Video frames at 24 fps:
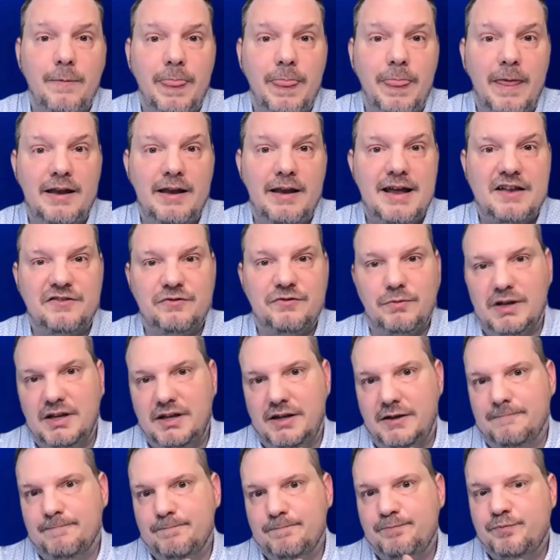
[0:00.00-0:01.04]
And that's
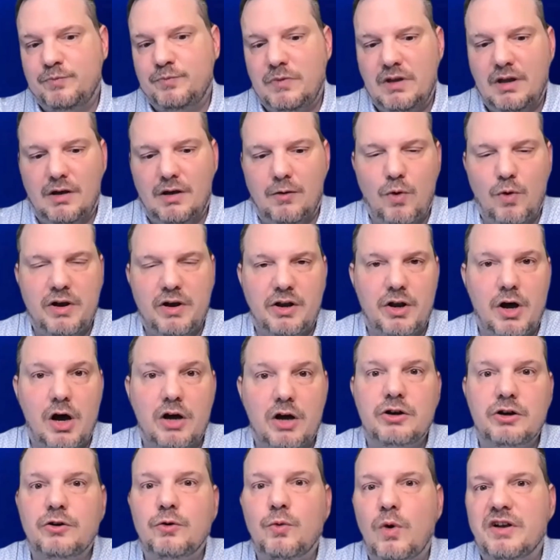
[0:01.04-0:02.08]
really what an
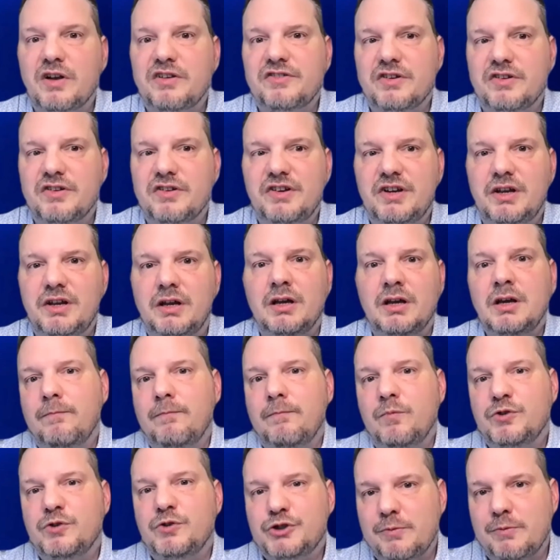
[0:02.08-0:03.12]
auditor wants to see.
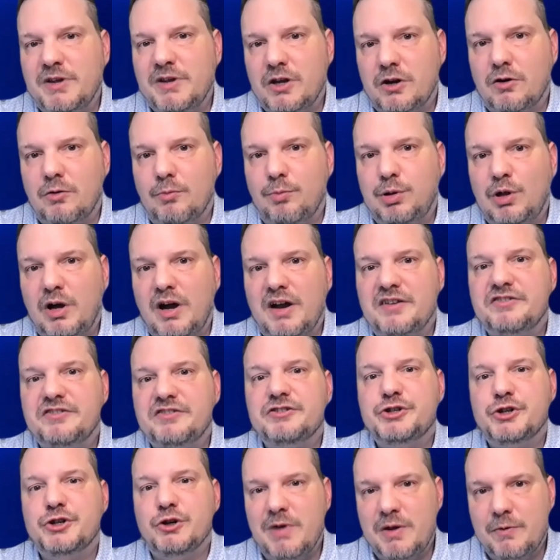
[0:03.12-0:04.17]
Show me your compliance,
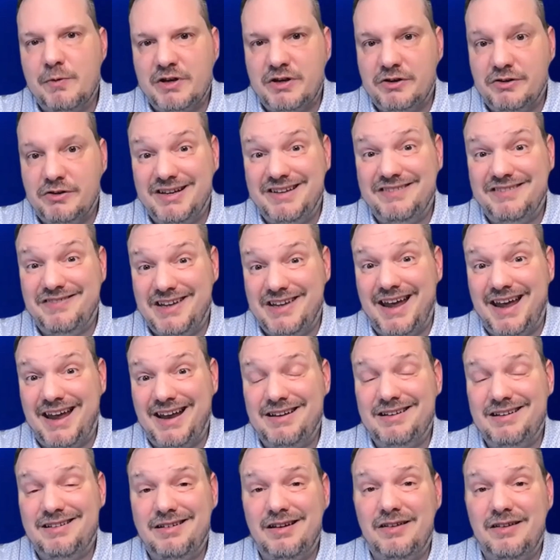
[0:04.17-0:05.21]
show me when you
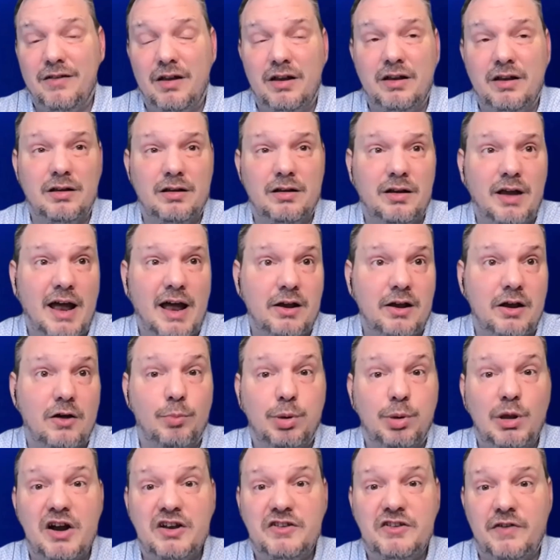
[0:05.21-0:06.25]
deviated and had a
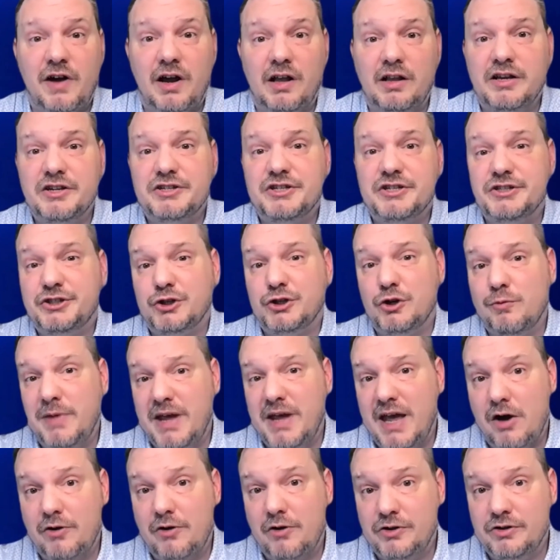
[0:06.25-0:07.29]
compliance violation, show me
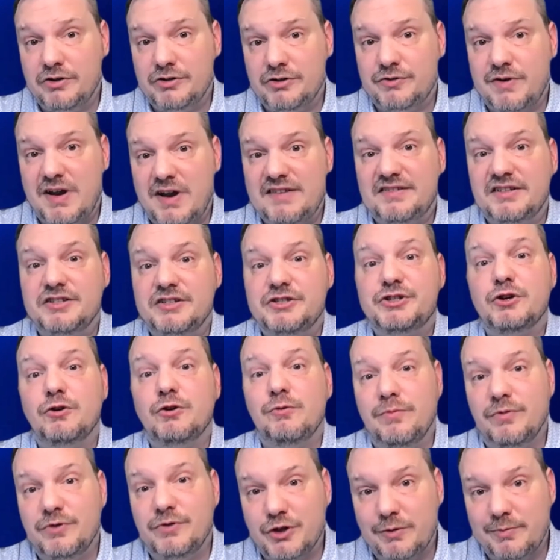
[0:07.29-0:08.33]
how you addressed it,
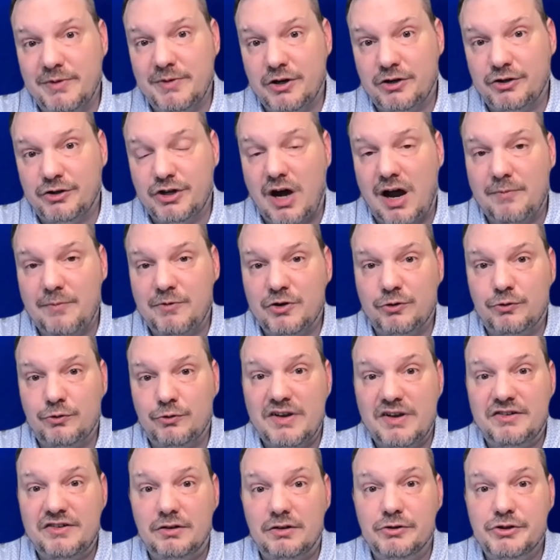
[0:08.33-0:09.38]
show me your time to
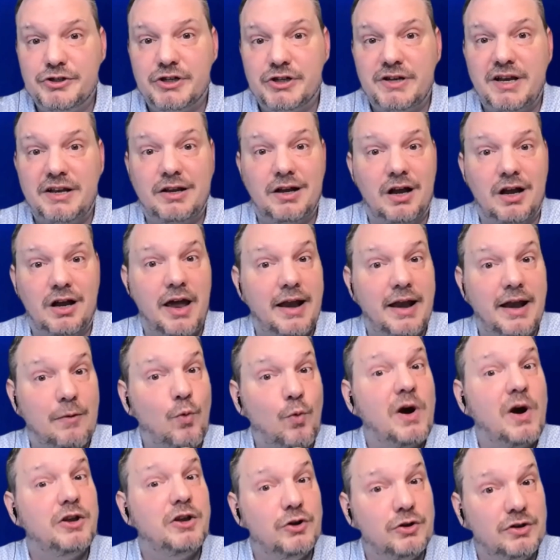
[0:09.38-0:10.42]
resolution and
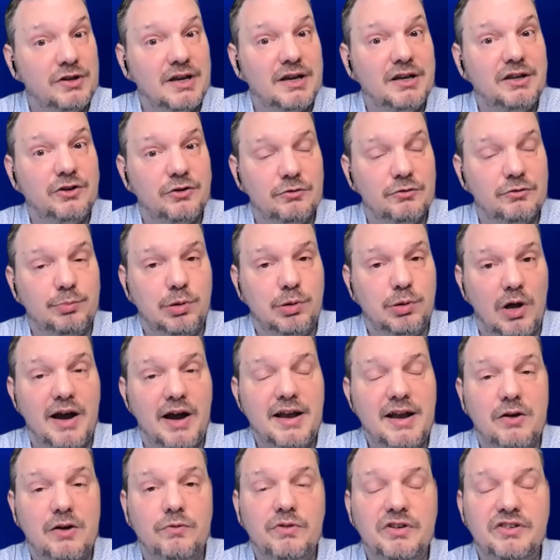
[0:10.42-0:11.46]
what you did to apply
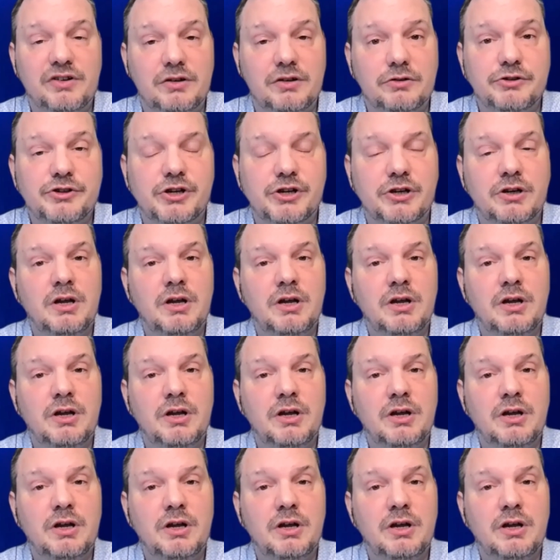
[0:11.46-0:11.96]
that resolution.